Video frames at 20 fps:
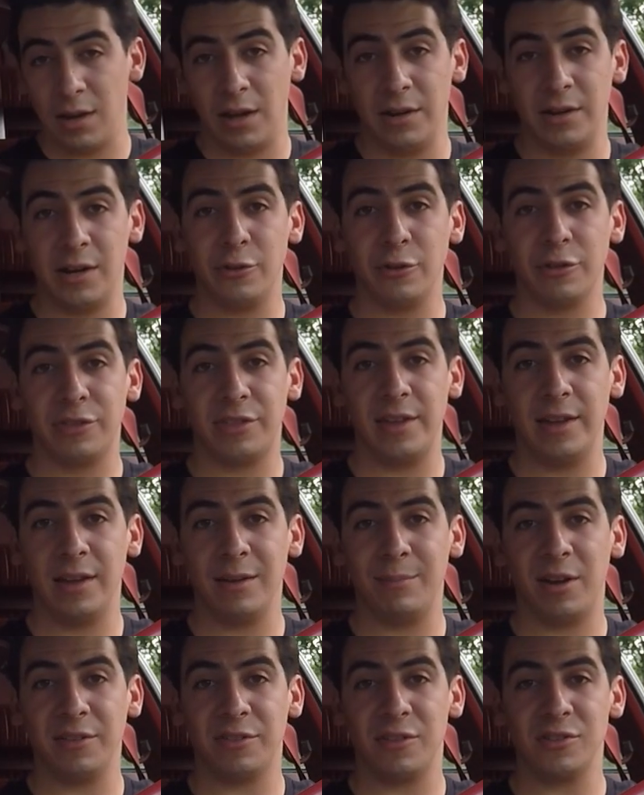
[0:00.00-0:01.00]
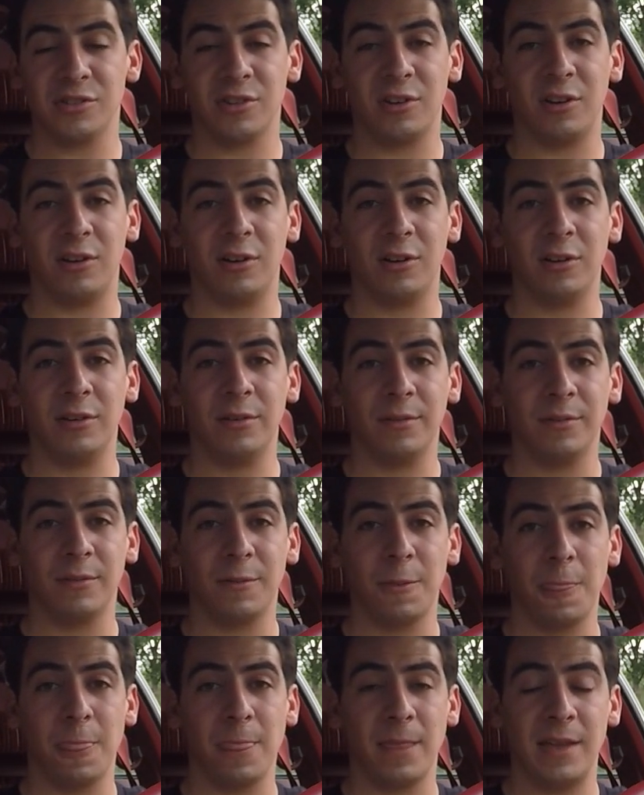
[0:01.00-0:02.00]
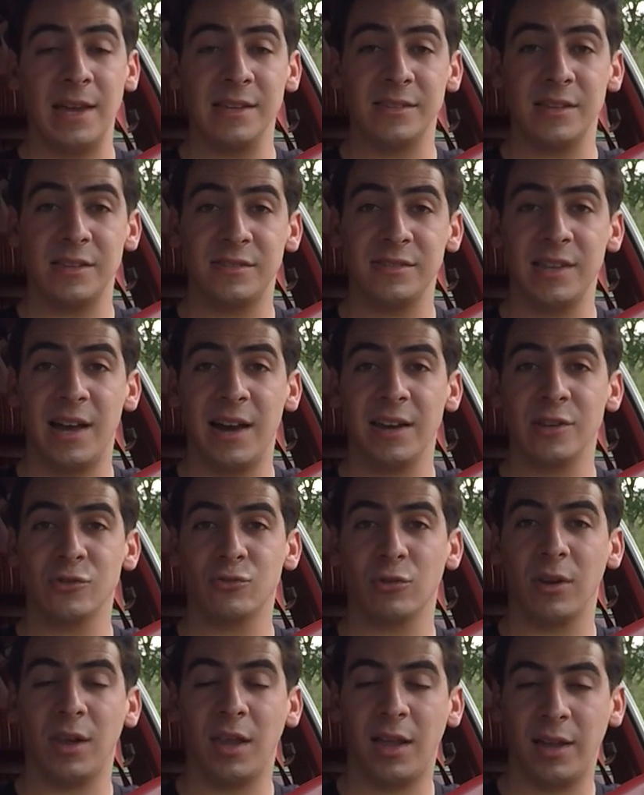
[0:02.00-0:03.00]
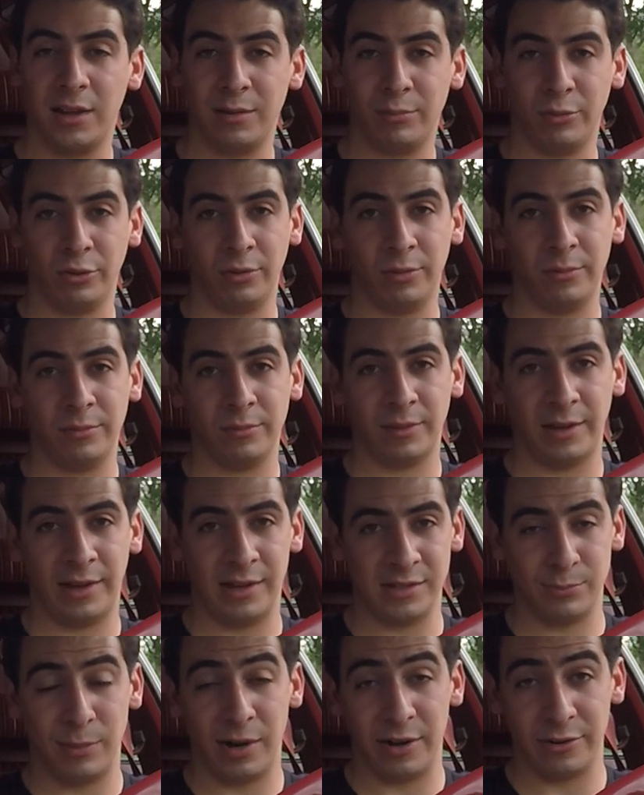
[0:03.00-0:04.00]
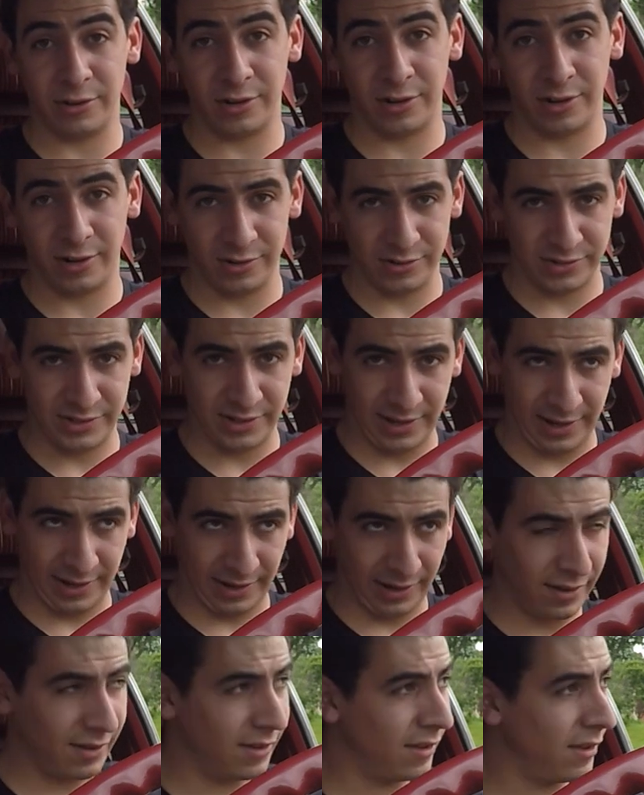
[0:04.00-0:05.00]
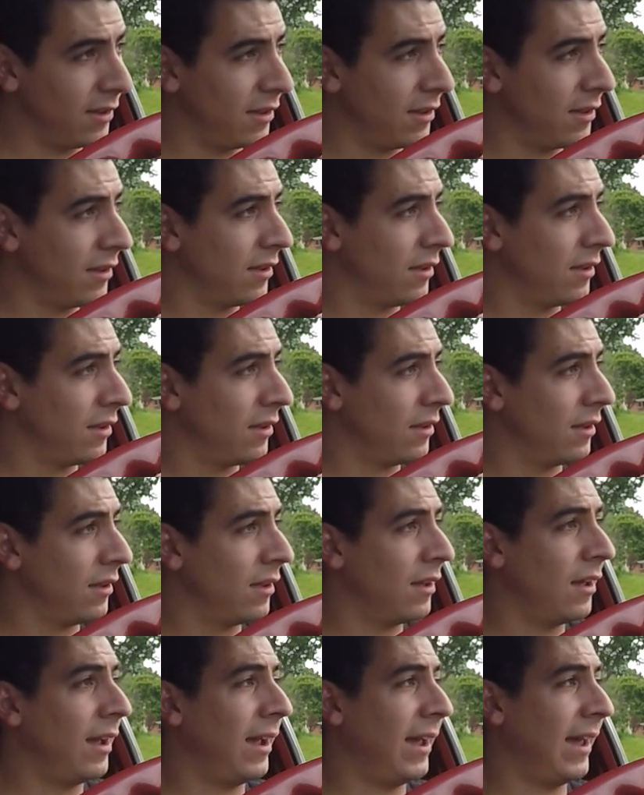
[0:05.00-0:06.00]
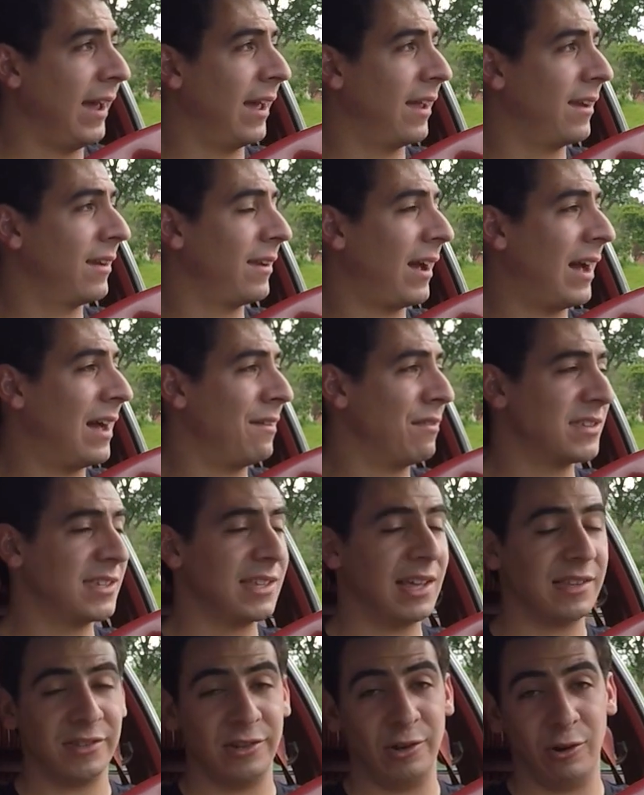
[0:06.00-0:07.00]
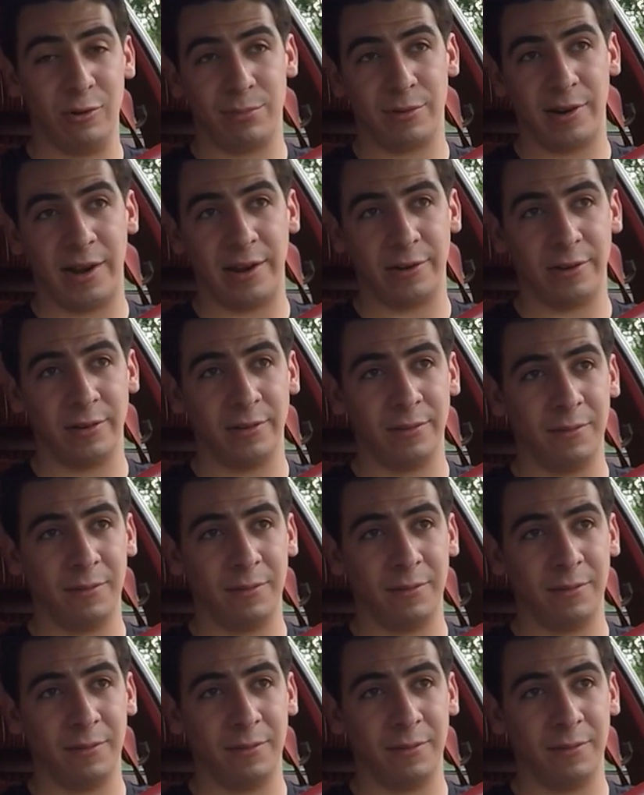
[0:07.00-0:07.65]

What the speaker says: Another thing about this car is it's not as reliable as modern cars today. And obviously that's a no-brainer,